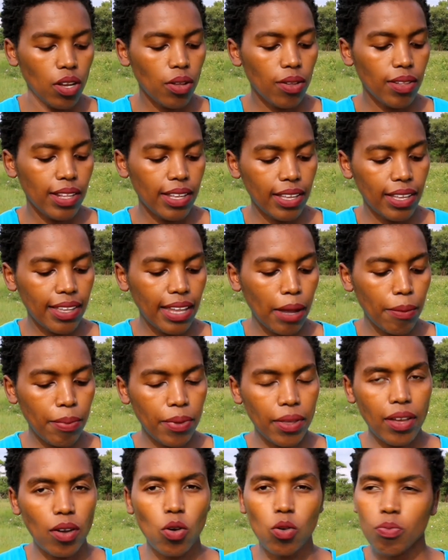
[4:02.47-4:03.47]
I'll link it up
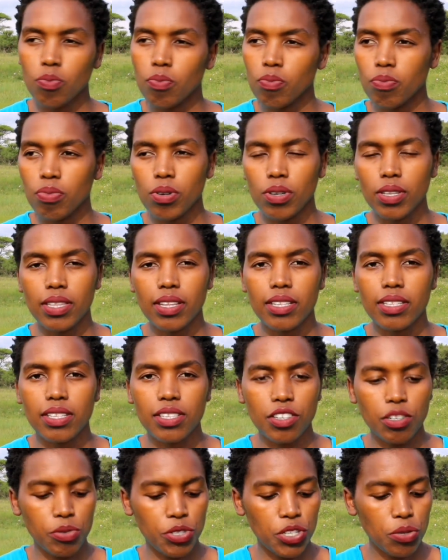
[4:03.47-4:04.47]
here or put in the
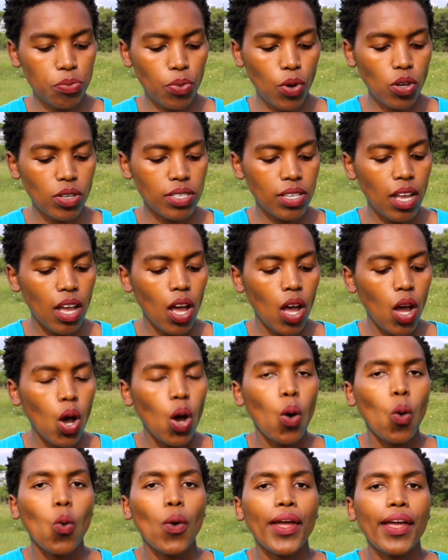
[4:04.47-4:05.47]
description box,
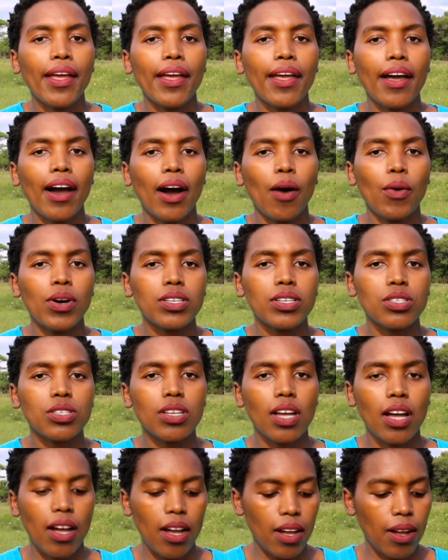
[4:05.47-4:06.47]
where I
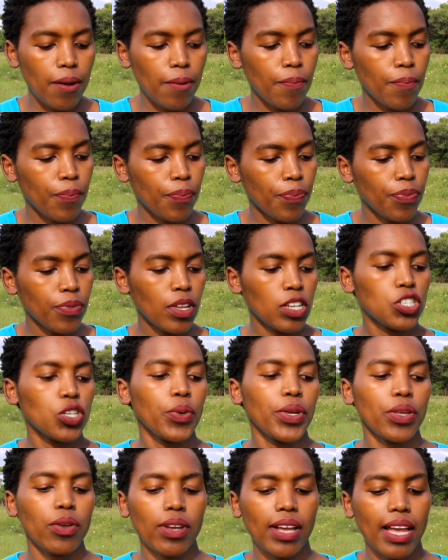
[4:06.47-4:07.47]
was
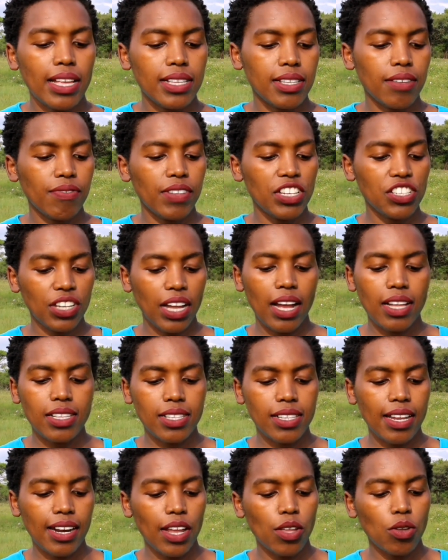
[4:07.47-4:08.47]
showing you guys the
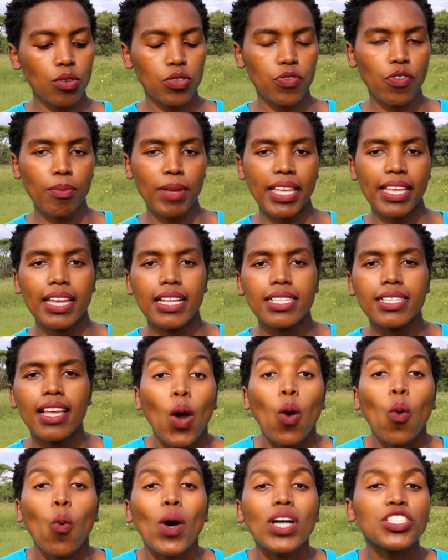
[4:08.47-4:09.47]
flashcards that I use for my kids.
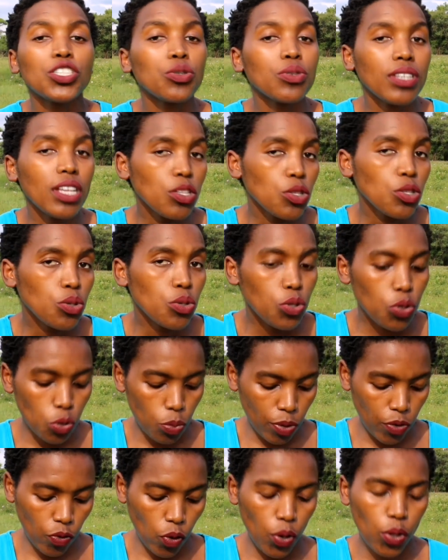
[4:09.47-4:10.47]
What you need to
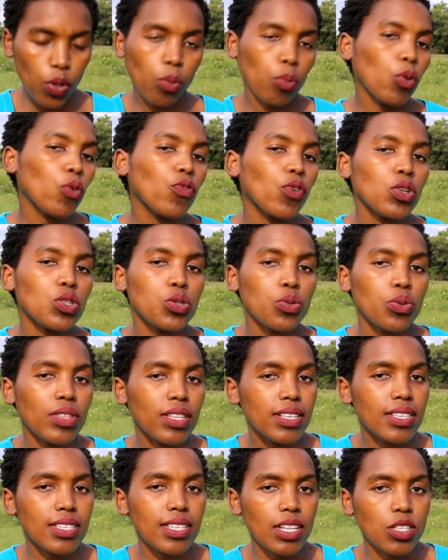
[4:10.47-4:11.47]
do before you move on to
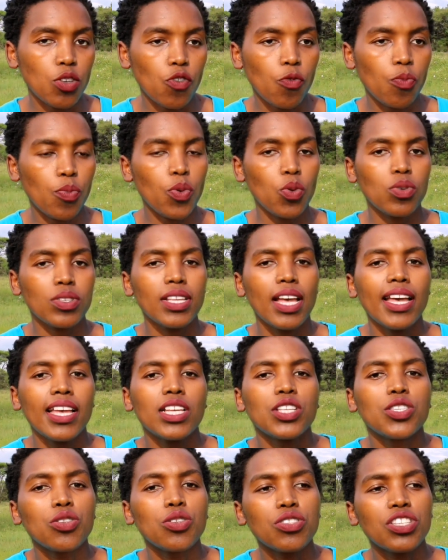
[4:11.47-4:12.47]
this set of books
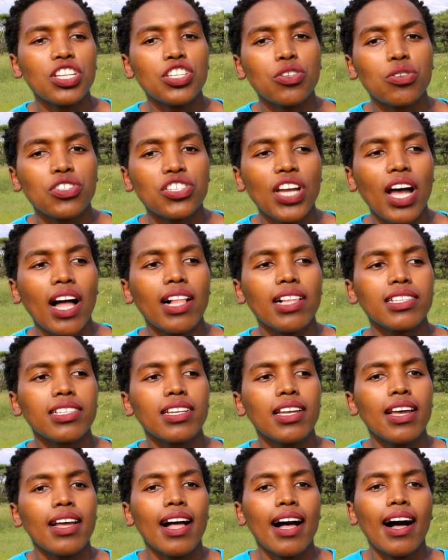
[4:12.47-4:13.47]
is to teach your
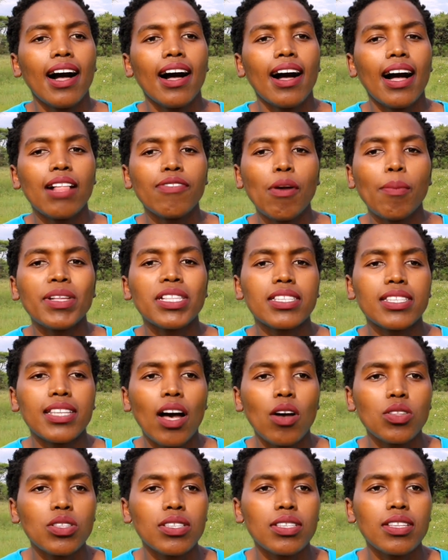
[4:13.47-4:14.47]
child alphabet
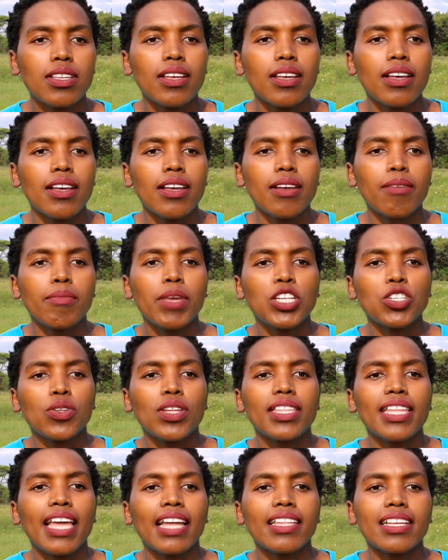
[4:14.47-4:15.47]
sounds. Make sure
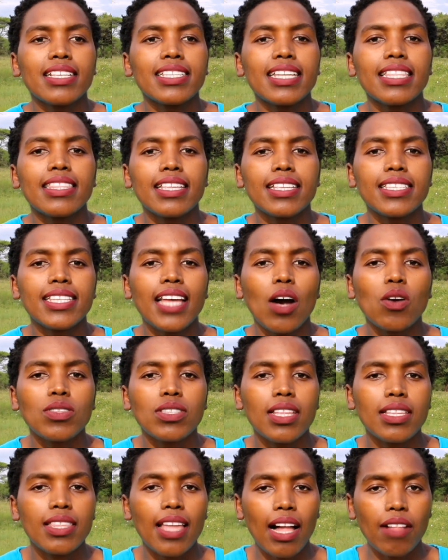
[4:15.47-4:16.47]
that they understand the
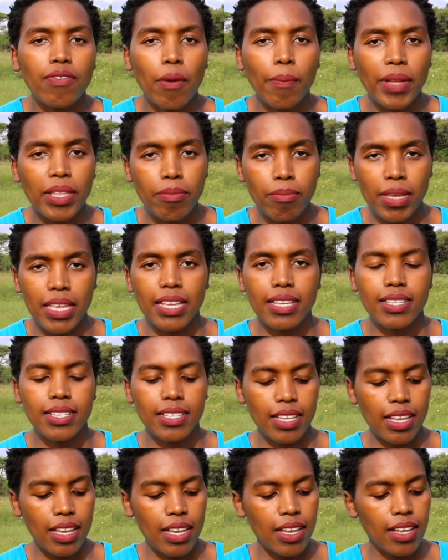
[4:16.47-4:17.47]
sounds that the alphabet
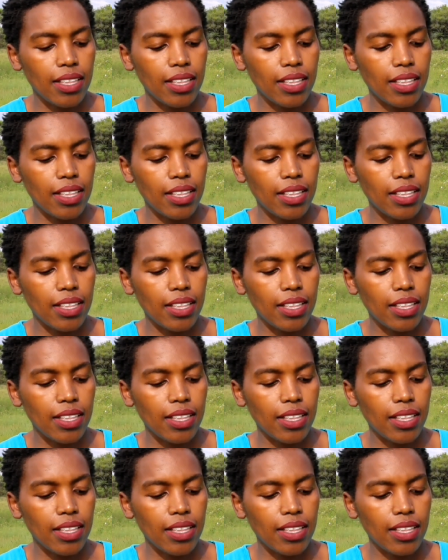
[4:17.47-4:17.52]
makes.